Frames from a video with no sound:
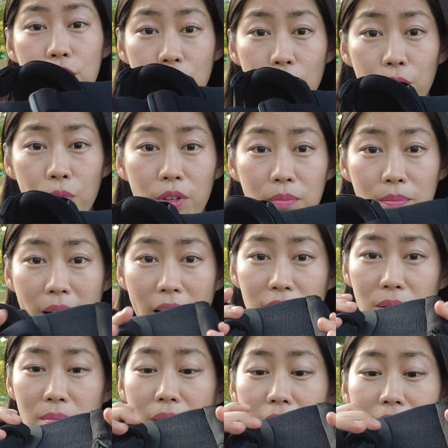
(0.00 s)
So with
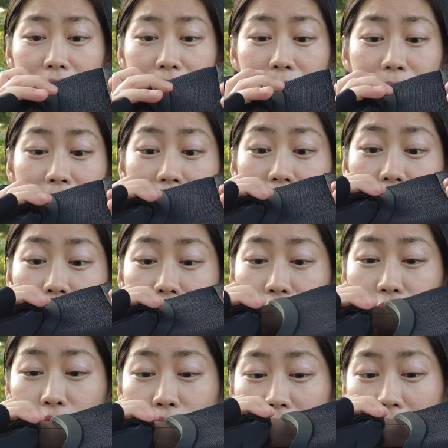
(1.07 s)
MagiMask, because
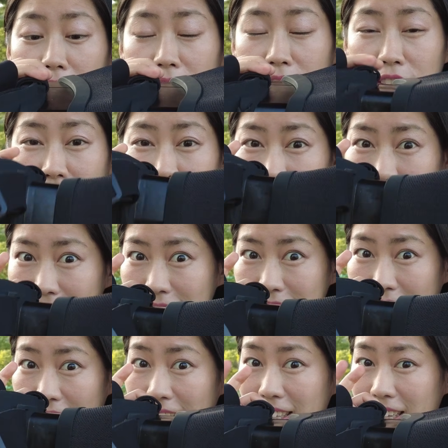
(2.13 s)
you can actually
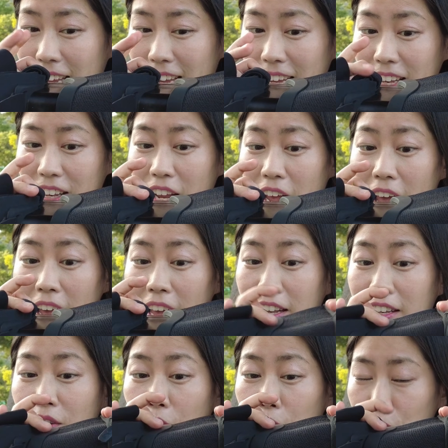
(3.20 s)
extend it
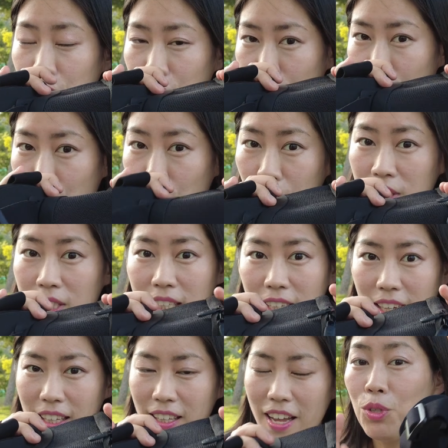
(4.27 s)
and also shorten
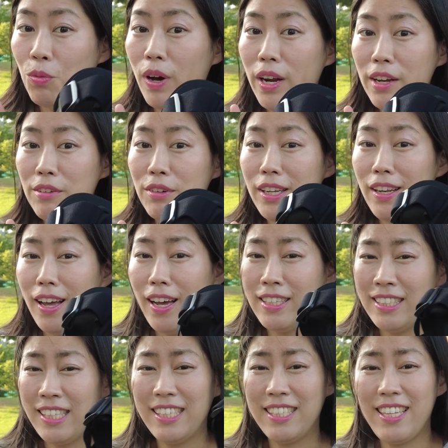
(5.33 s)
it, so what I
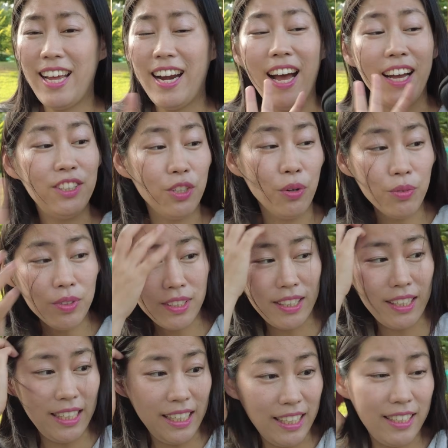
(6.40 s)
realized is that I don't
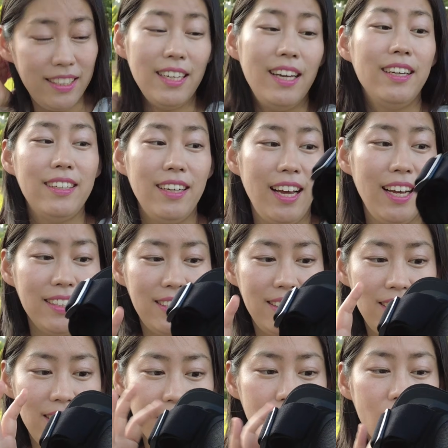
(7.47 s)
need
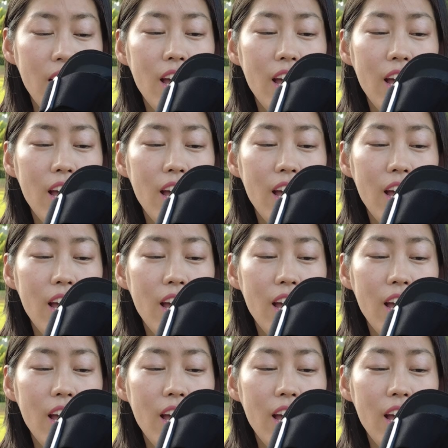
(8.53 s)
glasses.